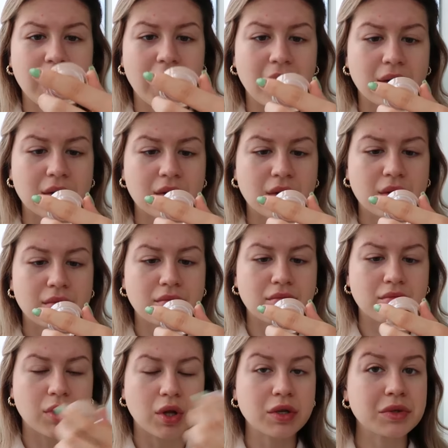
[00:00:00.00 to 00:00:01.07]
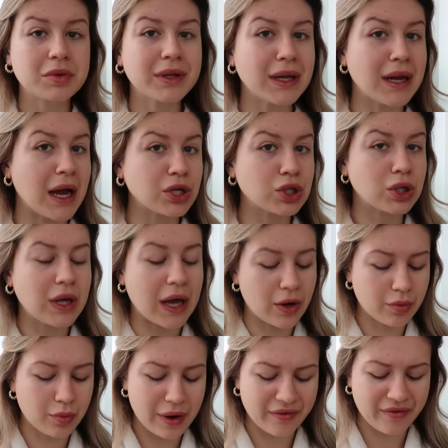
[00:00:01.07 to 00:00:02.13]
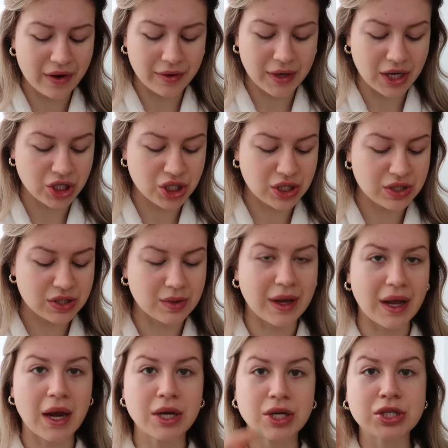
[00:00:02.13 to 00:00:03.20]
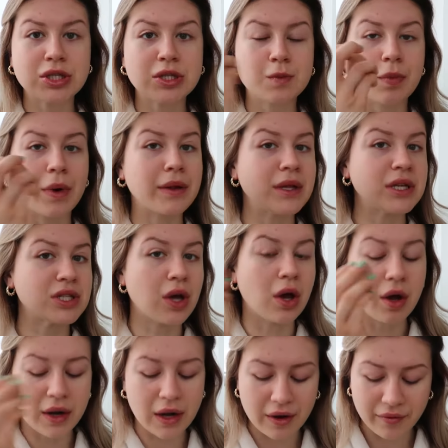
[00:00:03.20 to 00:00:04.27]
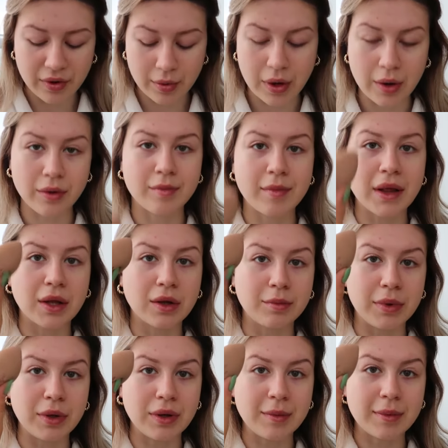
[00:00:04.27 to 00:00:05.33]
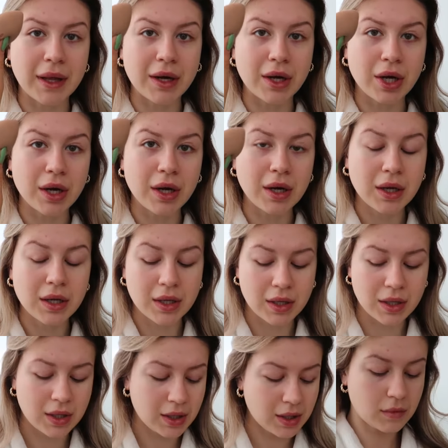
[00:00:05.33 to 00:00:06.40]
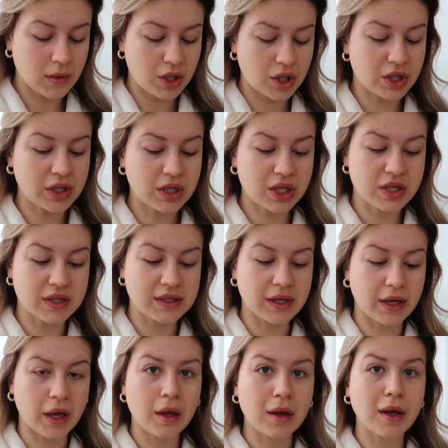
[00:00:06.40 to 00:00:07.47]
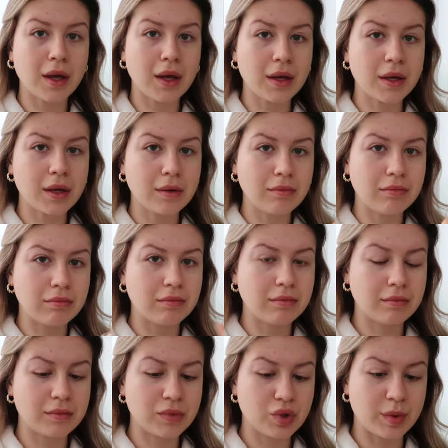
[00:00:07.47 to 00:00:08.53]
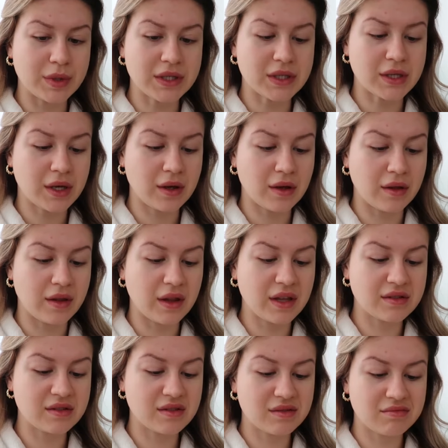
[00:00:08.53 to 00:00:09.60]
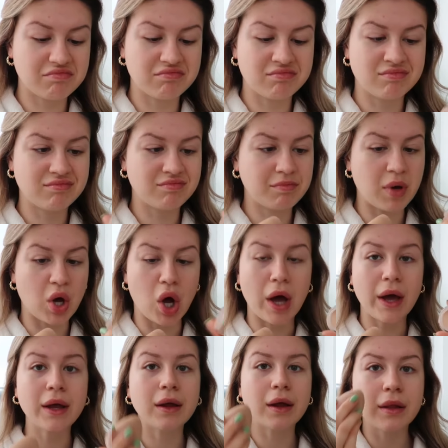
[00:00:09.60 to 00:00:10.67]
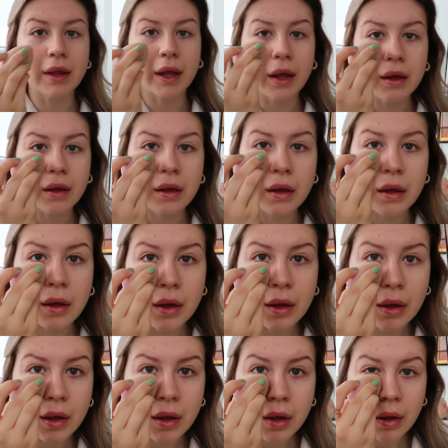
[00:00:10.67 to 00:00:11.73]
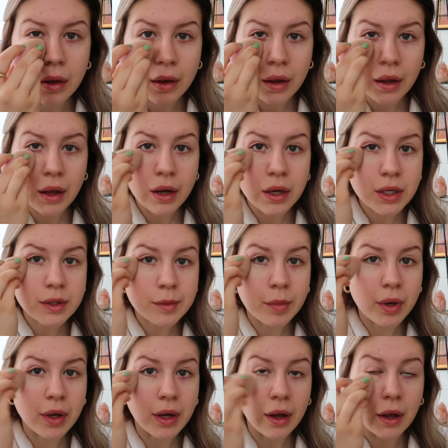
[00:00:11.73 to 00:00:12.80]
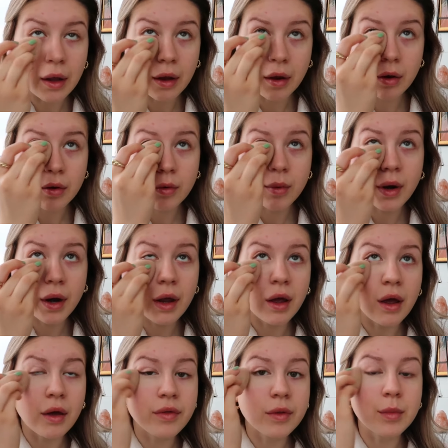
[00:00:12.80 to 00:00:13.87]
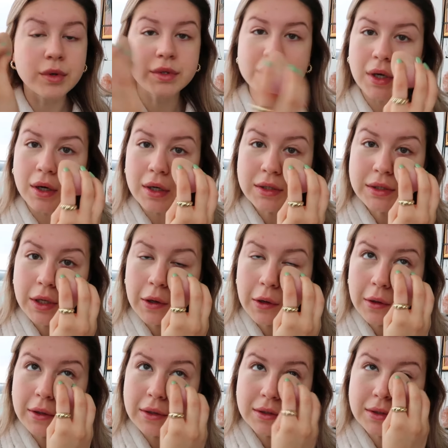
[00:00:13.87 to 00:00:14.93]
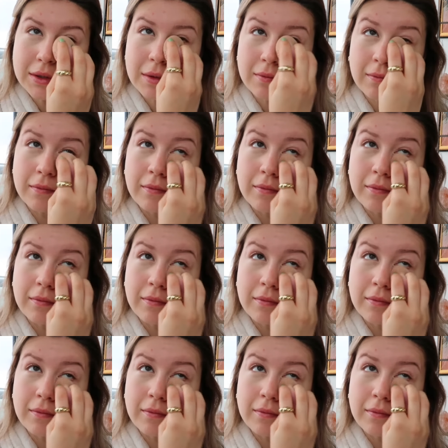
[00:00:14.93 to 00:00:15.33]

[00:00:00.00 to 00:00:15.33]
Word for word: It looks really natural. I don't wear foundation, so I kind of just spread this on everywhere with my little beauty blender. I usually just like twist it in this pot and like kind of just put it where I have most dark circles.